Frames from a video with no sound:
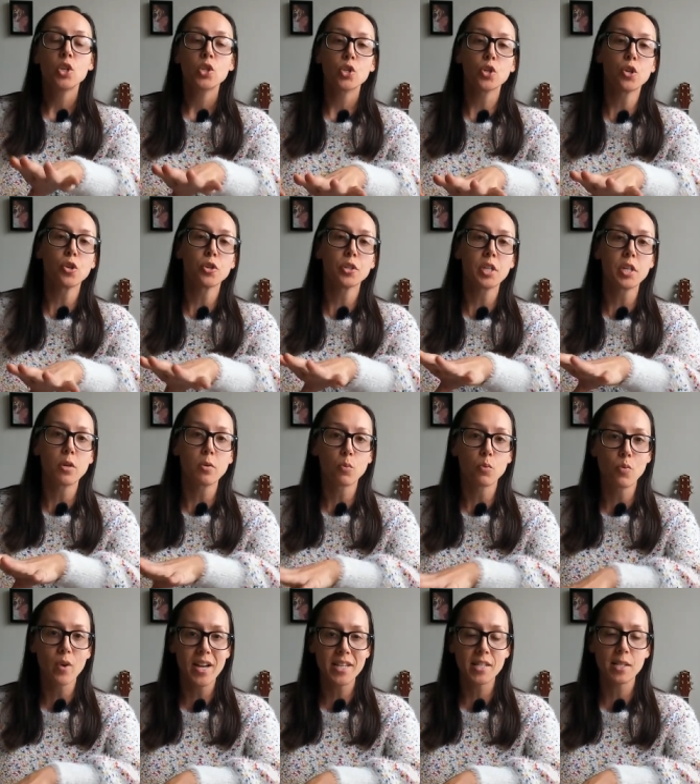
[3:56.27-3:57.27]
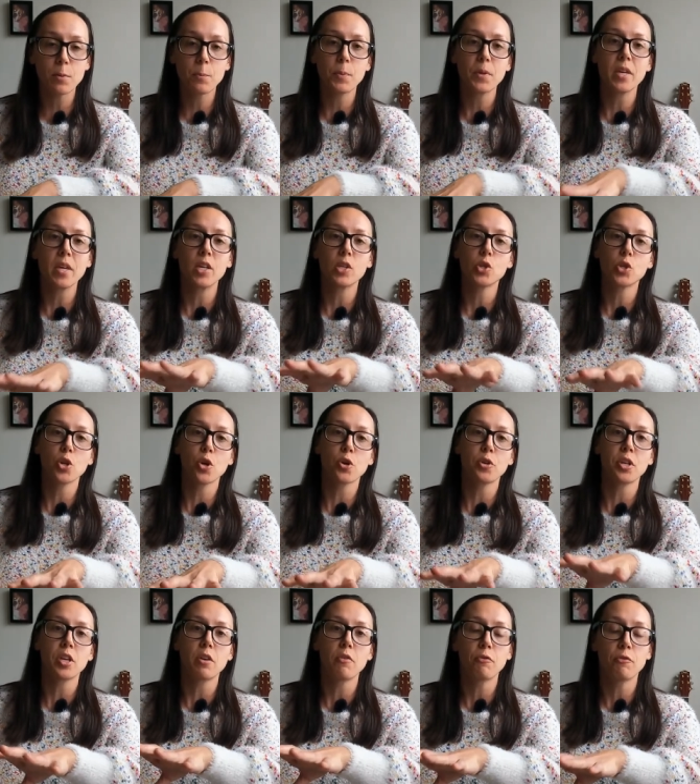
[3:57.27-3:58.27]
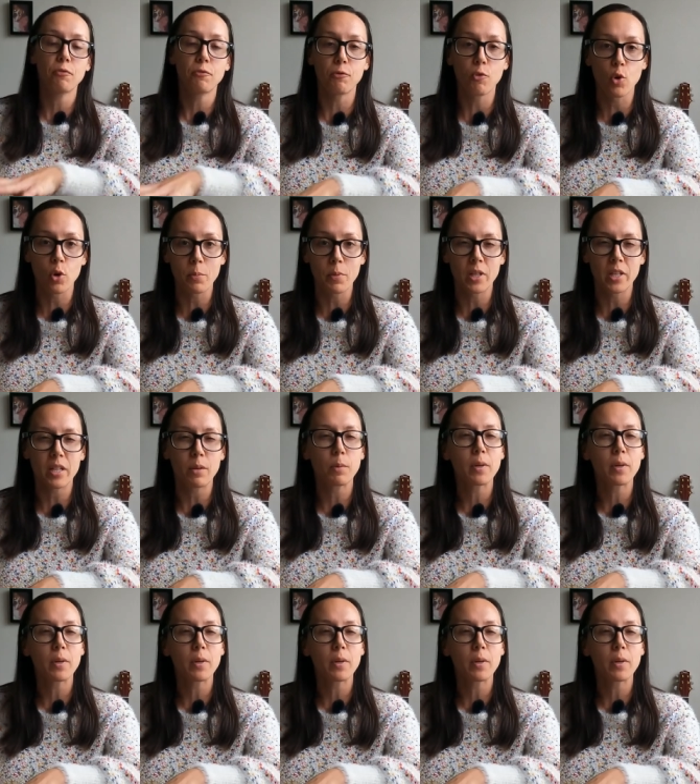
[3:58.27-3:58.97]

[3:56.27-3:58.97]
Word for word: turkey recipe, turkey formula.